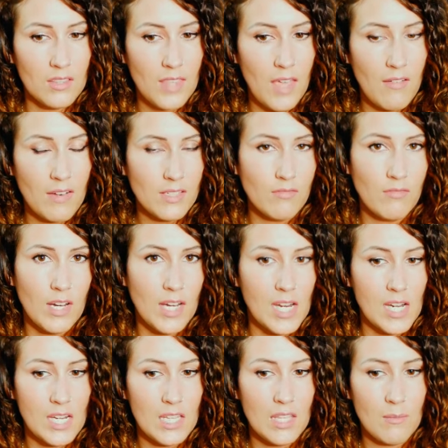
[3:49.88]
there isn't
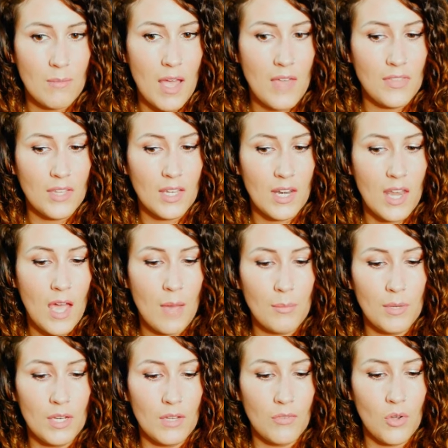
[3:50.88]
really anything bad that can
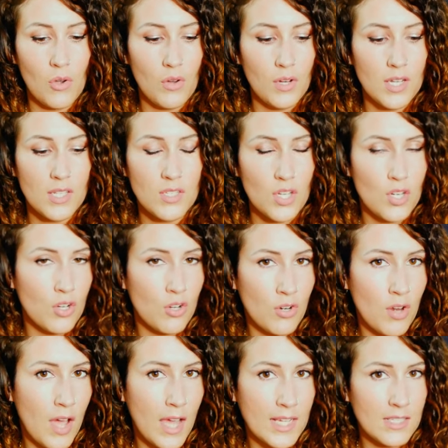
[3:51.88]
happen. If you're honest and you're
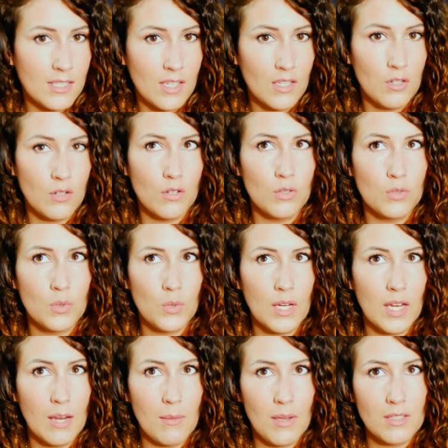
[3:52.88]
nice and you're
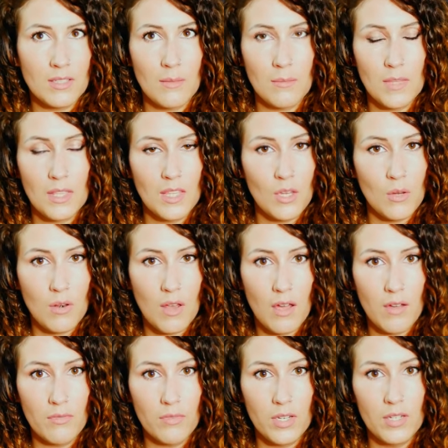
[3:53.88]
talking about something that you
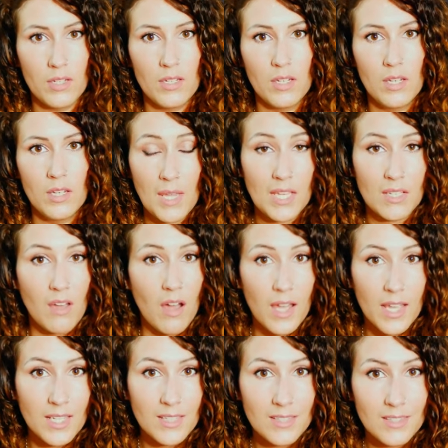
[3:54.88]
love and being
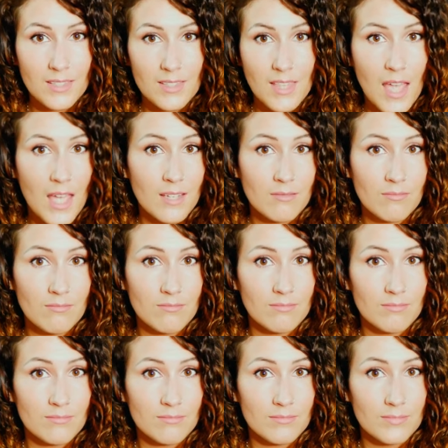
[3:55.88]
nice, then
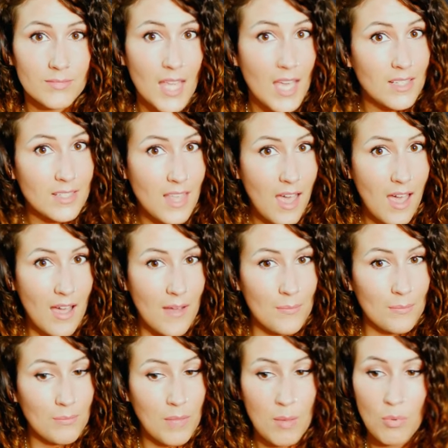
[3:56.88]
that's
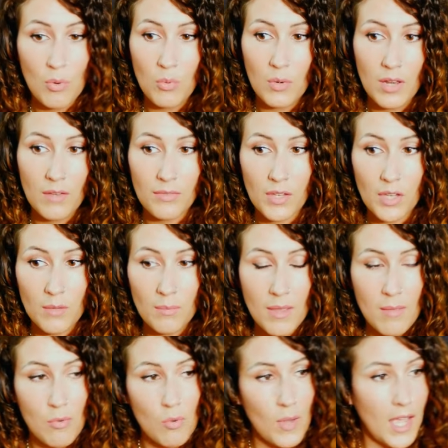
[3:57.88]
that. People will love you,
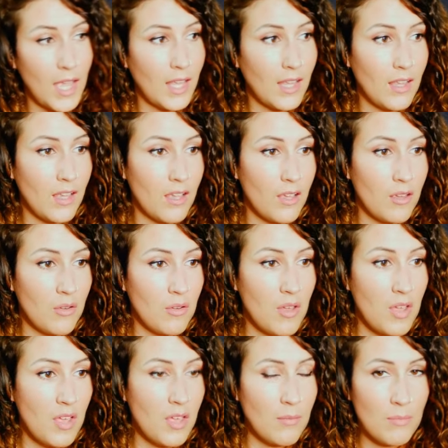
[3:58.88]
people will hate
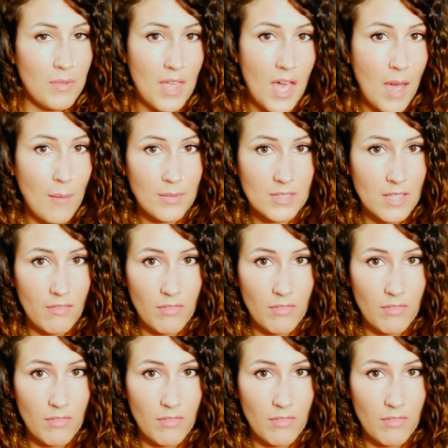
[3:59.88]
you, but that happens